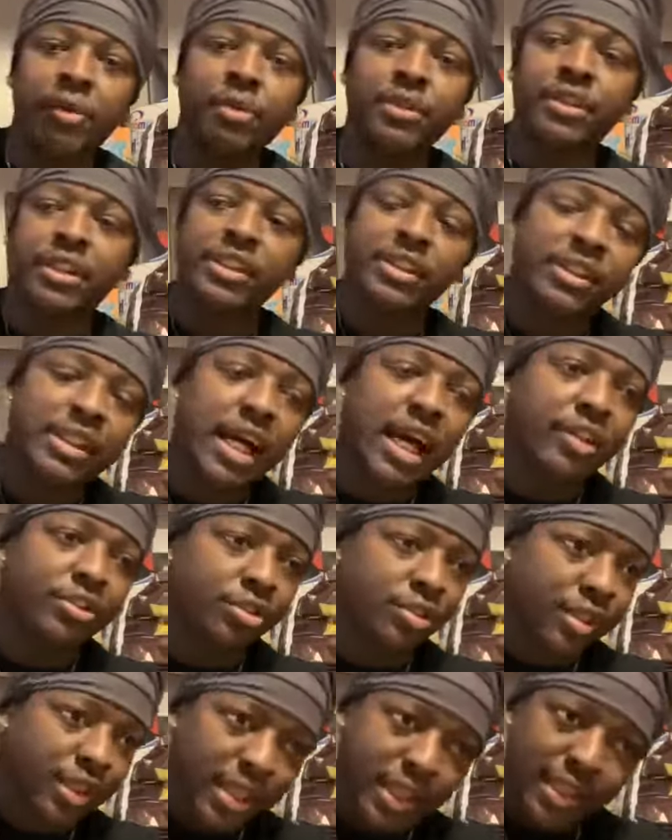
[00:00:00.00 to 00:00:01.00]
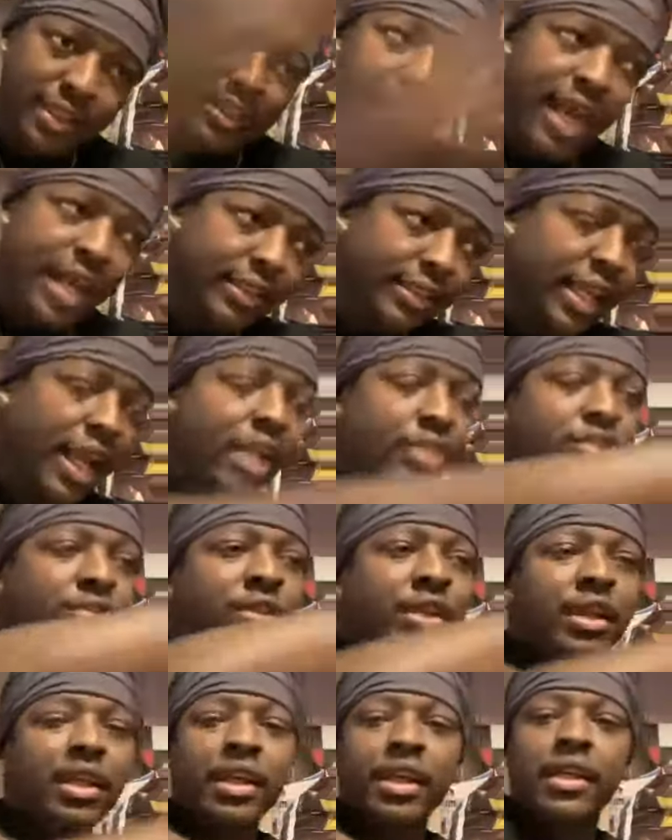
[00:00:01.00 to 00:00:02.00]
With this doctrine, that
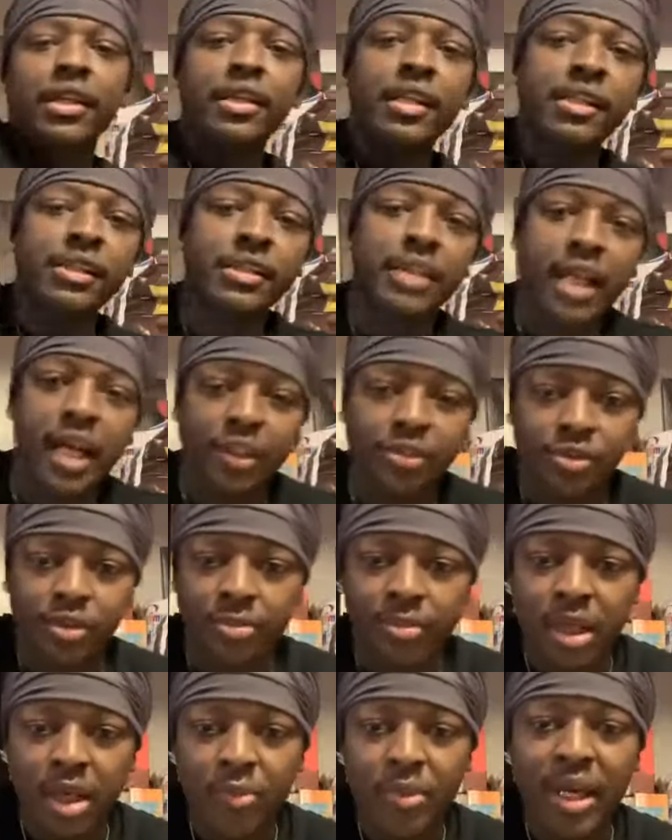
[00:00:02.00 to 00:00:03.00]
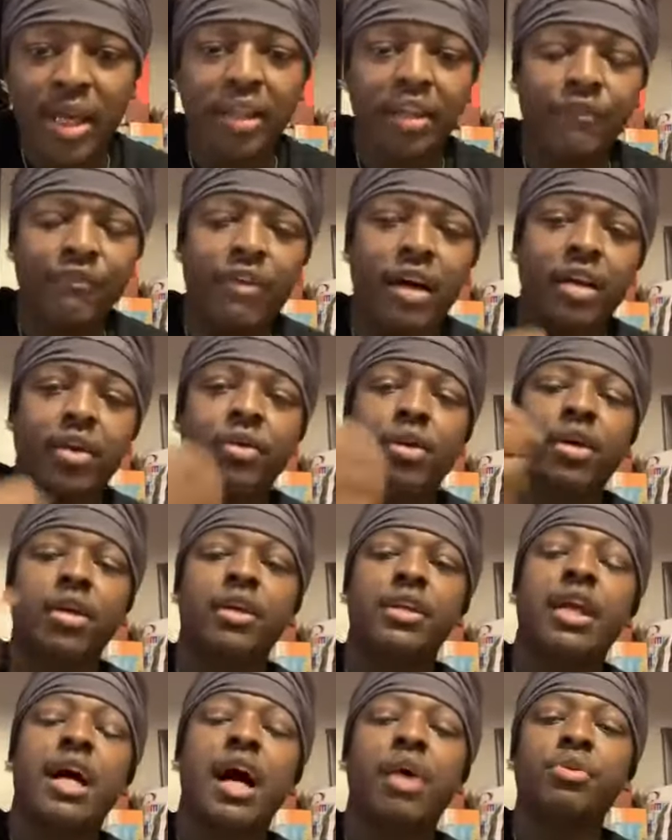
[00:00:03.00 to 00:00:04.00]
doctrine, and this doctrine, man. We got to follow uh,
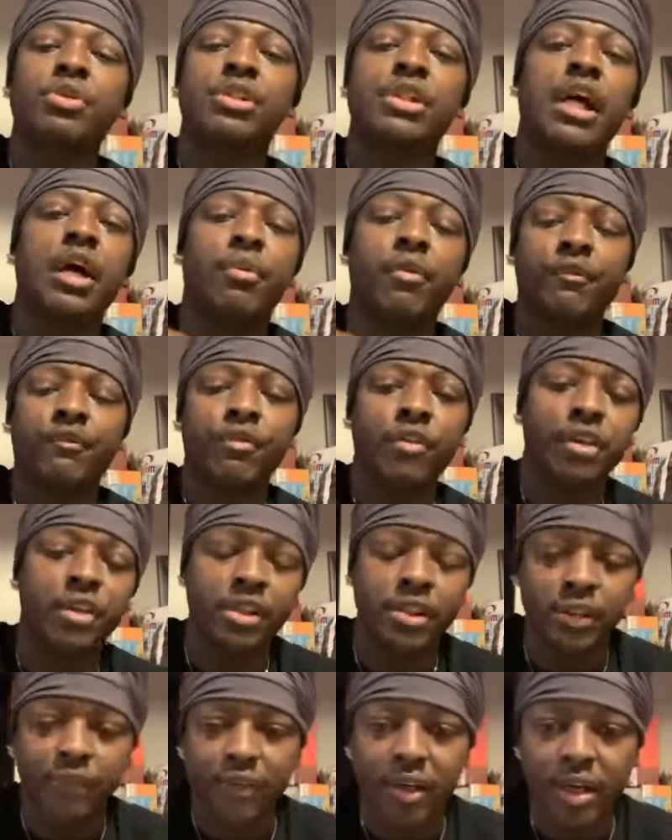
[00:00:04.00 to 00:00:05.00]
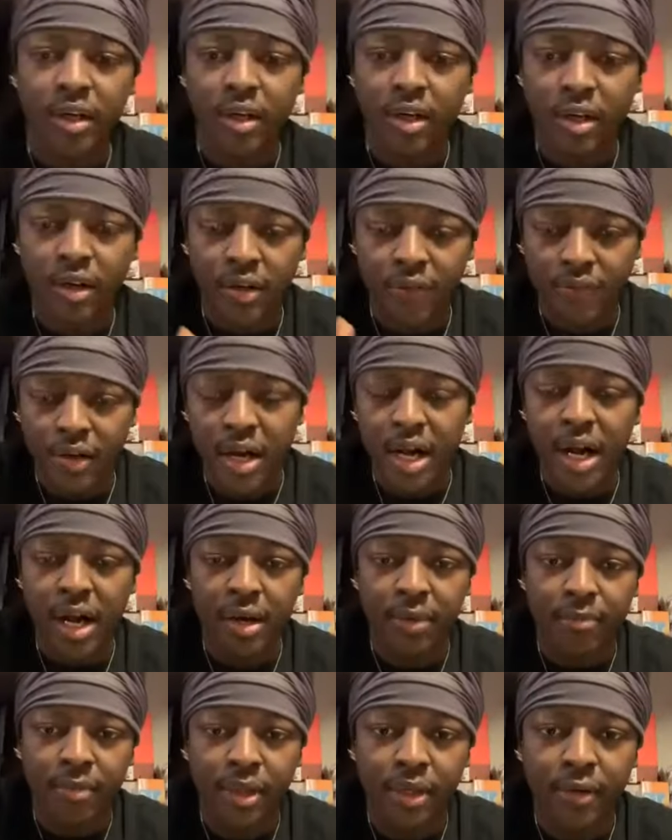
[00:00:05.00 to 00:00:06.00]
Yahawashi with fullness of our uh, of our
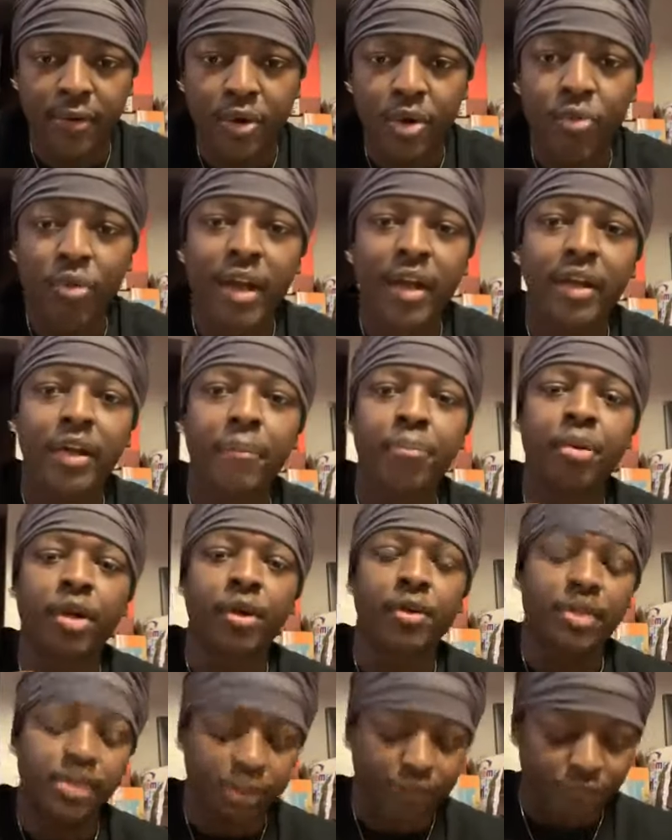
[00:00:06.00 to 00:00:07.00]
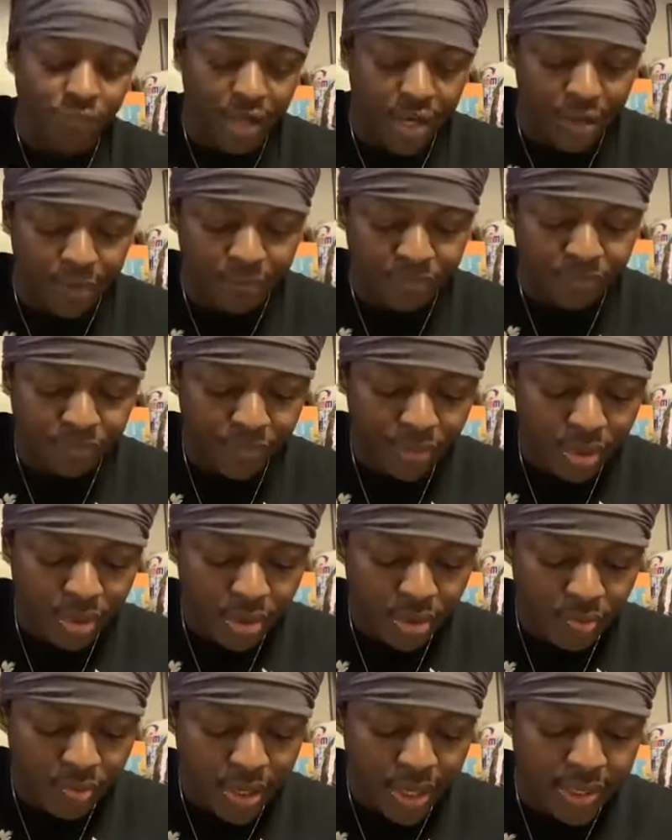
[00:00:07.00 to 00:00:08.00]
heart, man, right? And the pureness of heart,
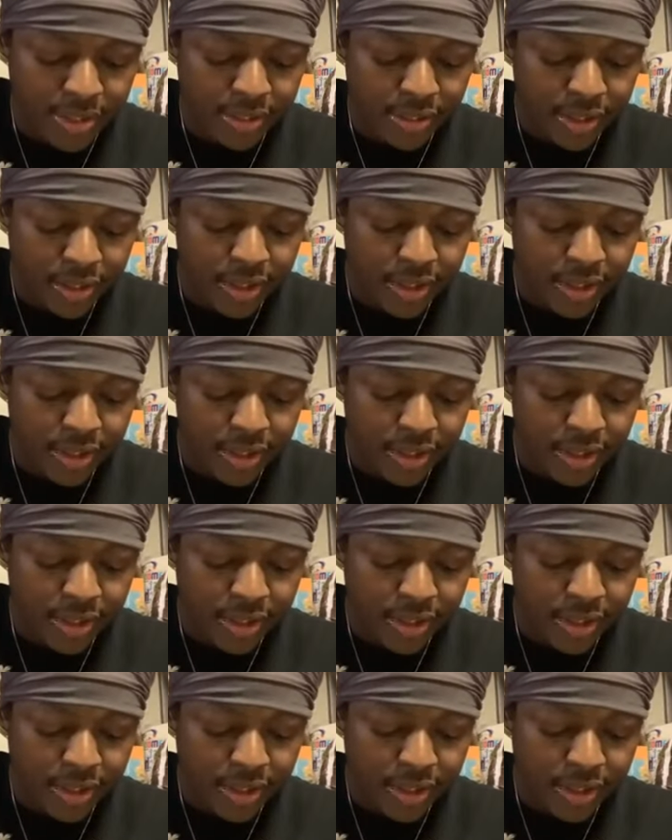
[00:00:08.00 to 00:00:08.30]
right?